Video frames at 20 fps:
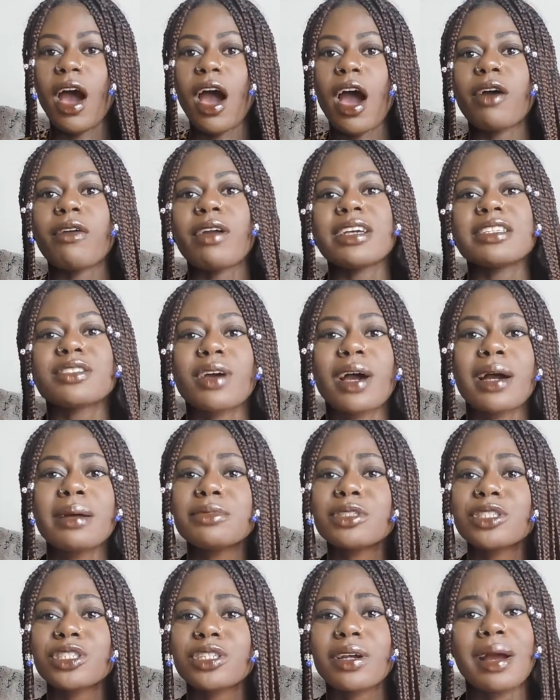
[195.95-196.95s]
All right, so I'm
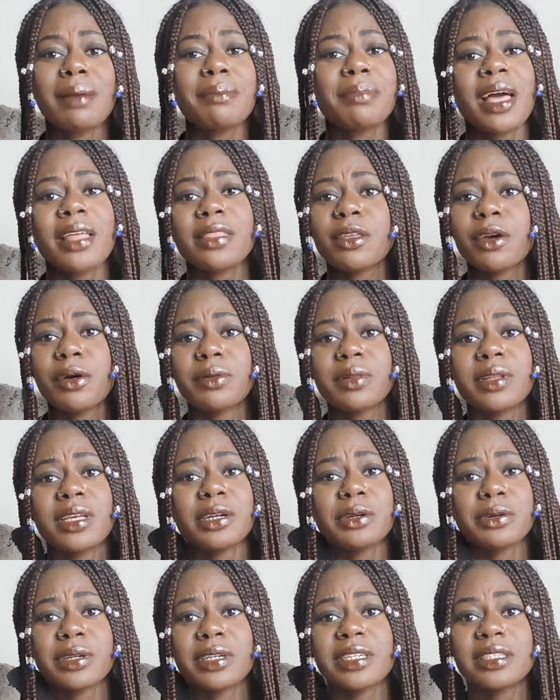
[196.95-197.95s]
sure I'm not the only
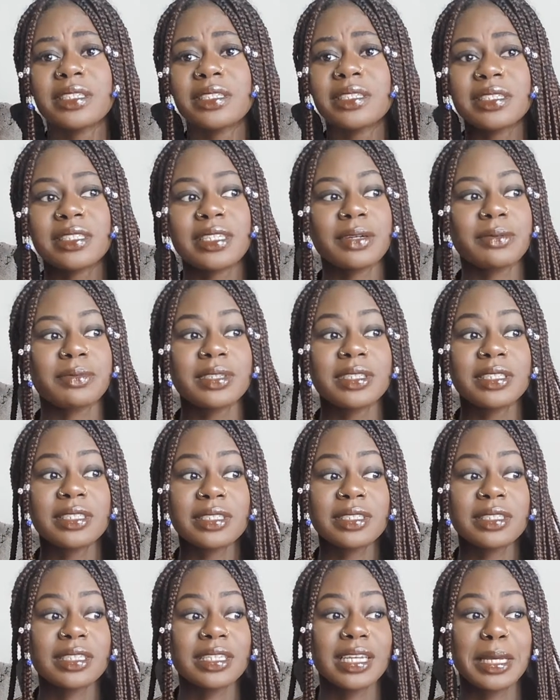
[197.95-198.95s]
Aquarius that
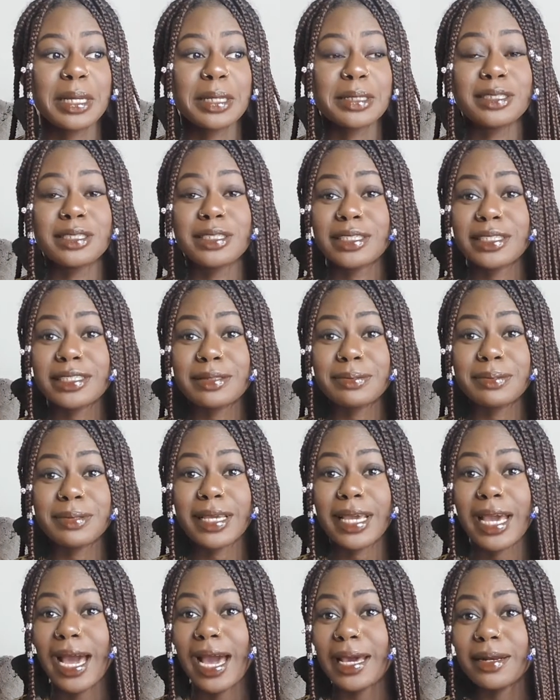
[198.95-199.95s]
recently has just
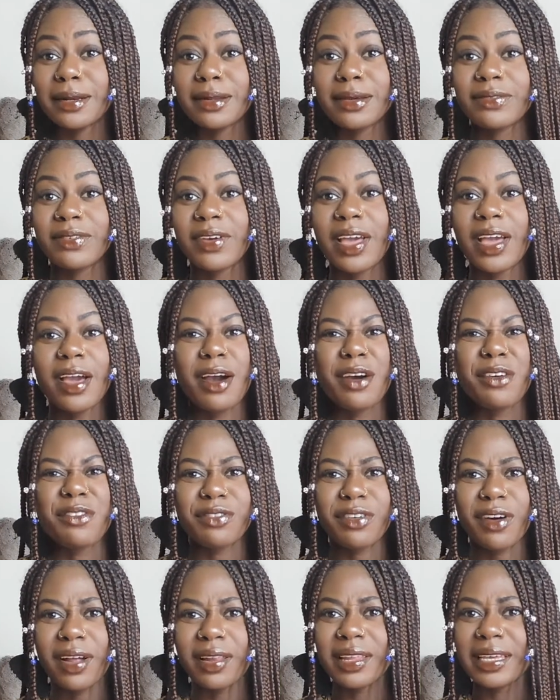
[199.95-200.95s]
been kind of
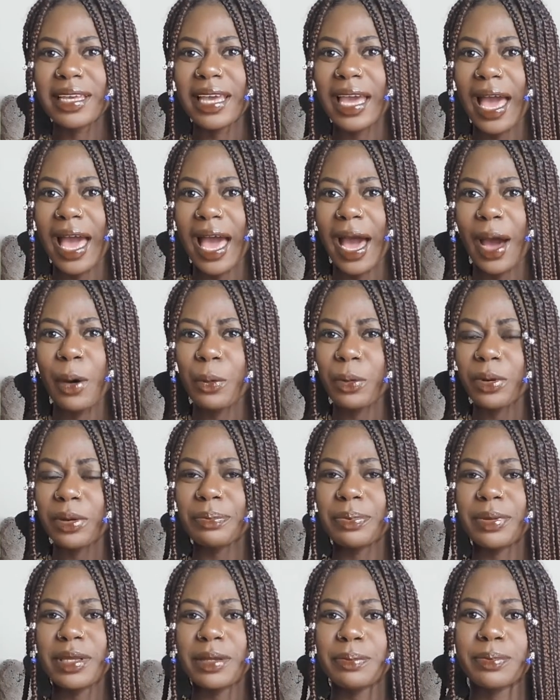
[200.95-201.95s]
falling out
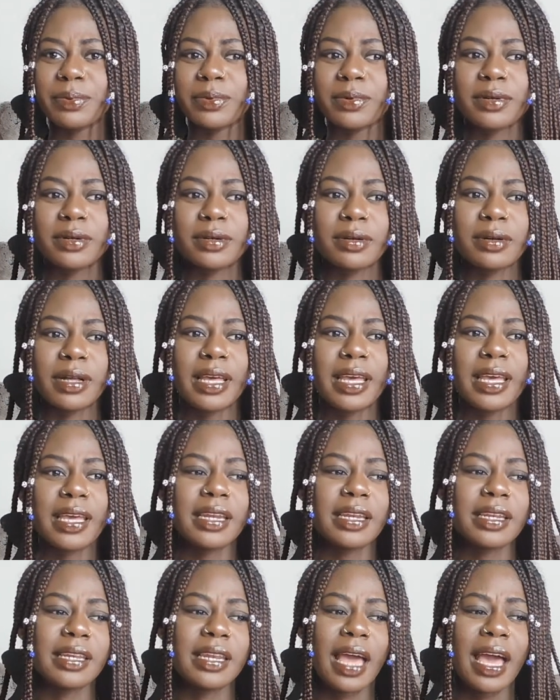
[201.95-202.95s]
with people,
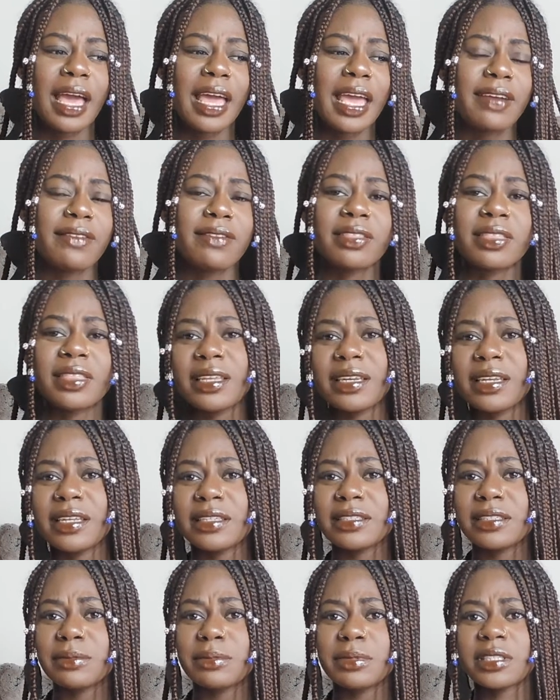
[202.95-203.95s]
and not everything
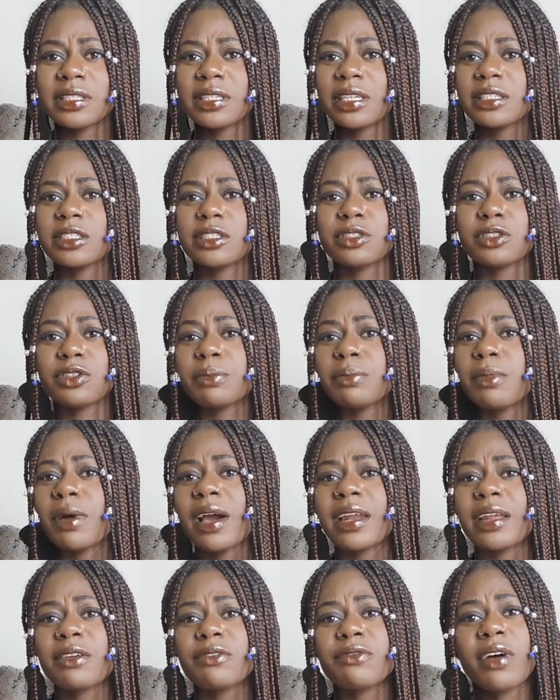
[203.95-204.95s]
needs to be such a
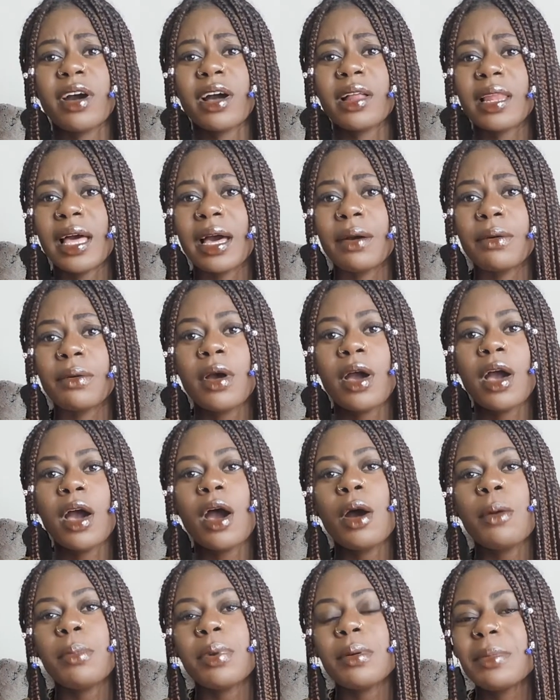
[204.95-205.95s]
dramatic fallout,
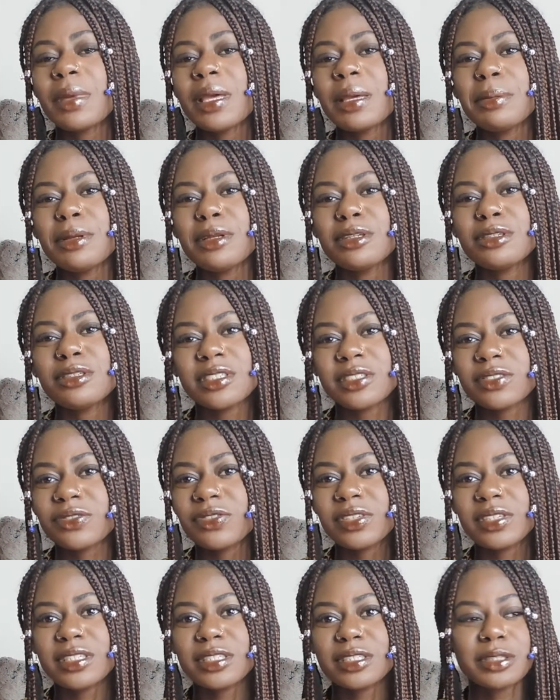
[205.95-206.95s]
but maybe you just
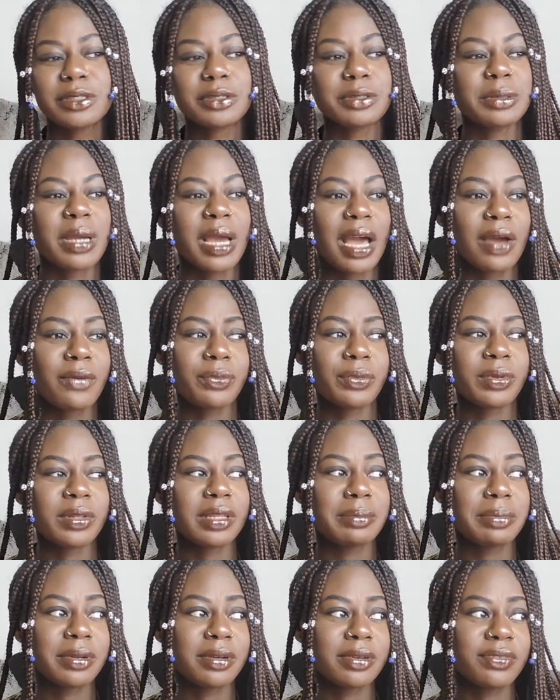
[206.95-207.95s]
feel as though you haven't
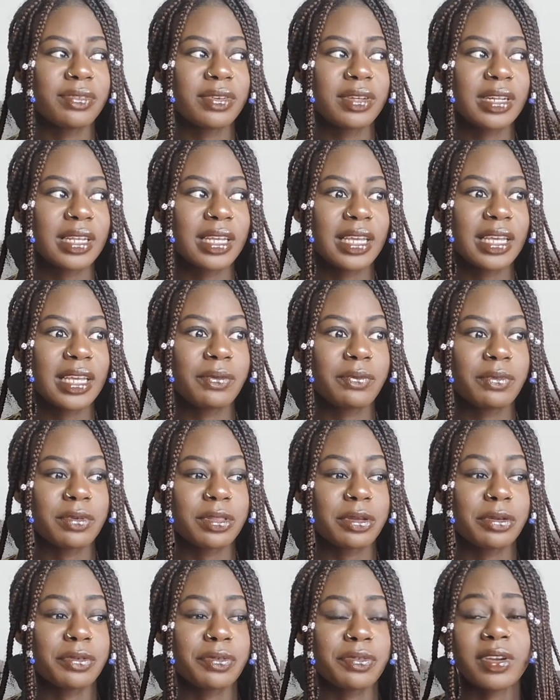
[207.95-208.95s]
really been fitting in
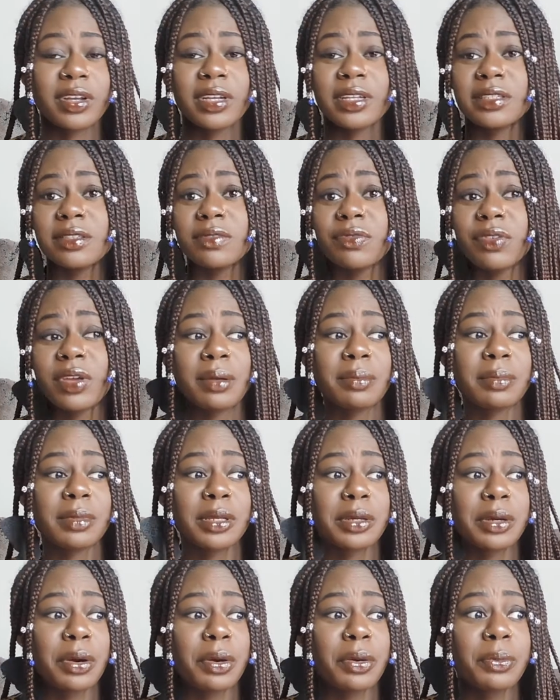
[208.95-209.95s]
with your friends,
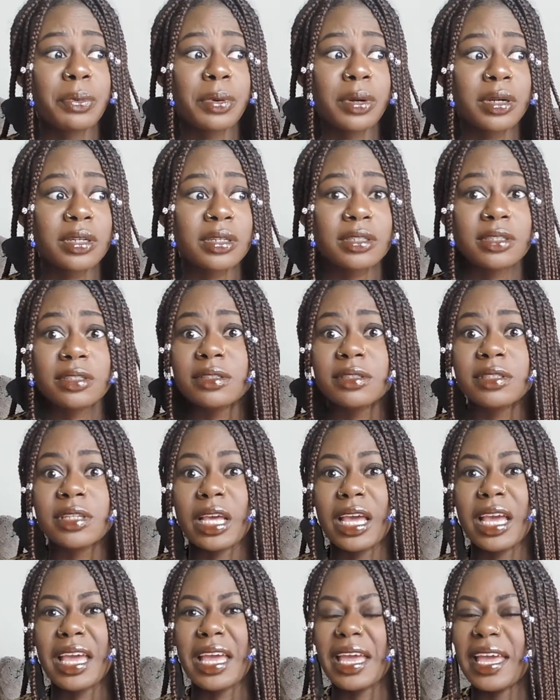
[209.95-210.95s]
family, co-workers,
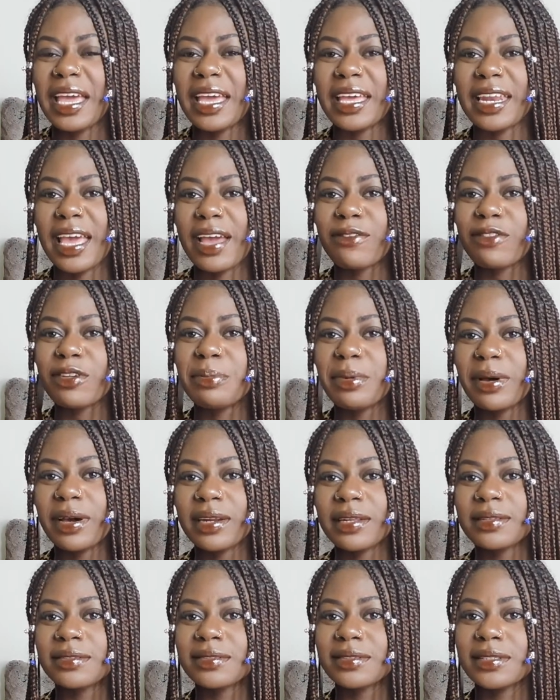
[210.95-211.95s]
and
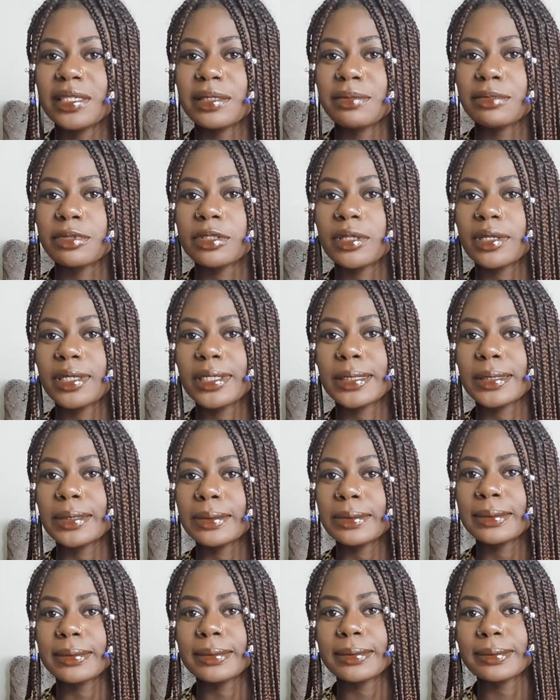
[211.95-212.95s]
everybody seems
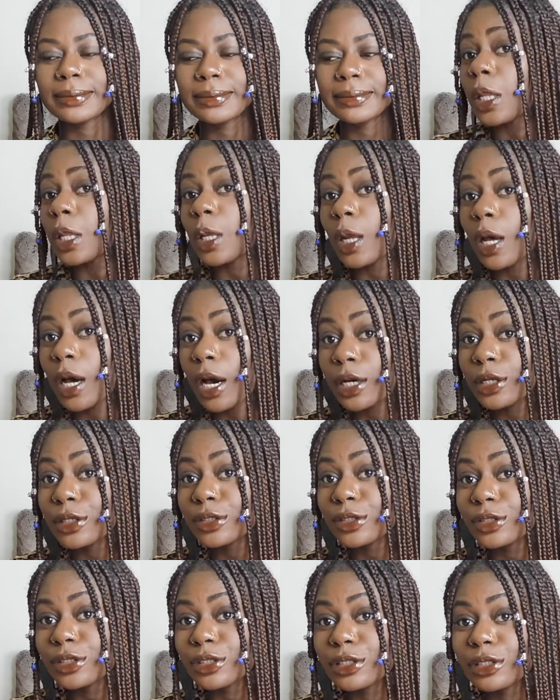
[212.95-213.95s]
so
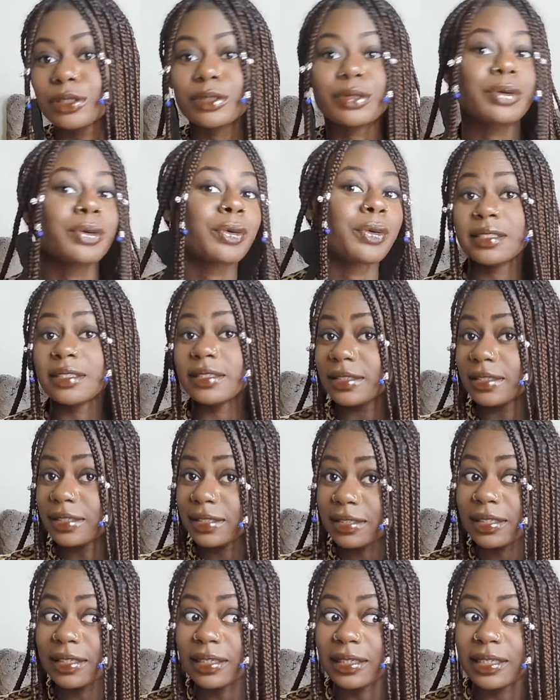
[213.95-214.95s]
lost,
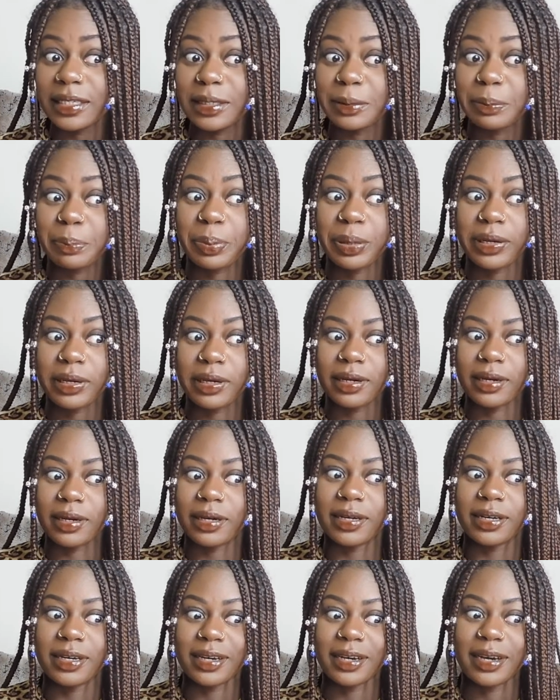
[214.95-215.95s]
asleep,
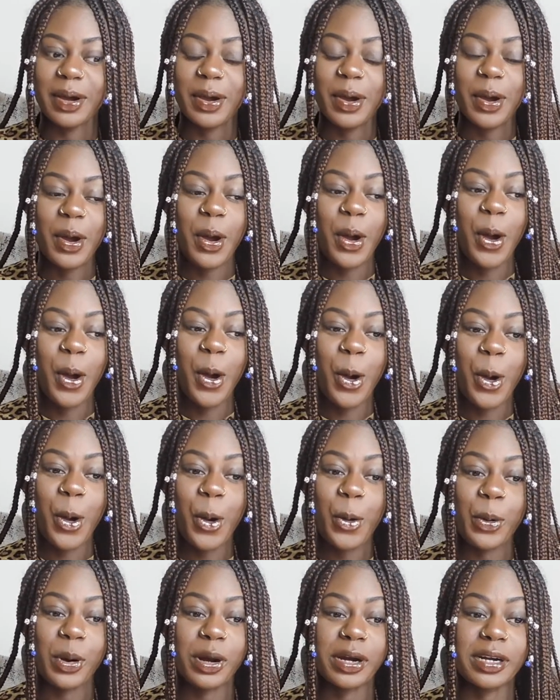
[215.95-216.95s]

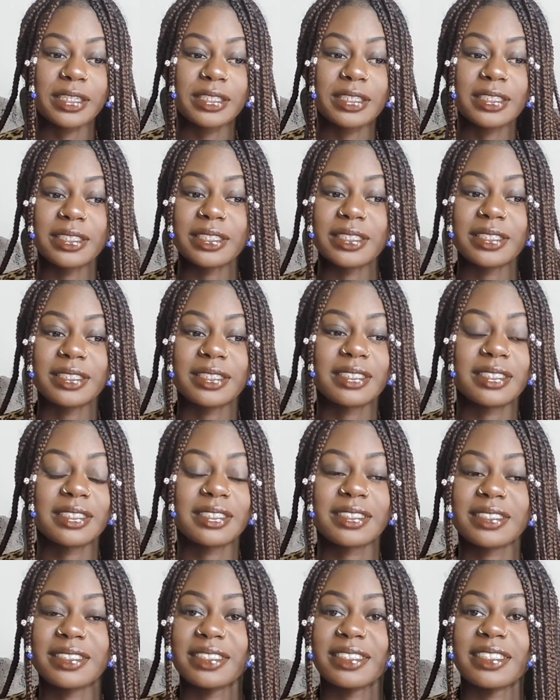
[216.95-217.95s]
or
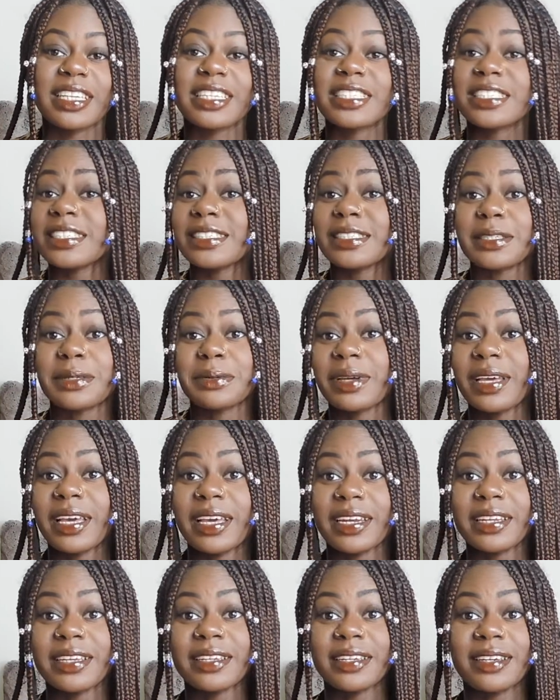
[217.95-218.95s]
they just don't get
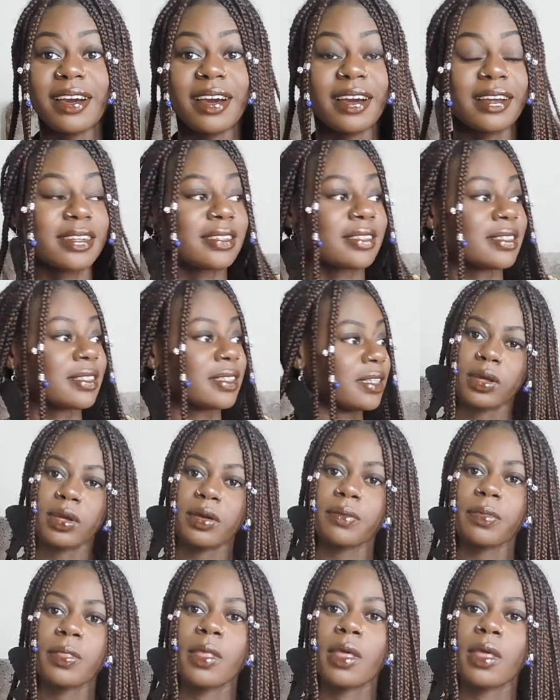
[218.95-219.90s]
it, honestly.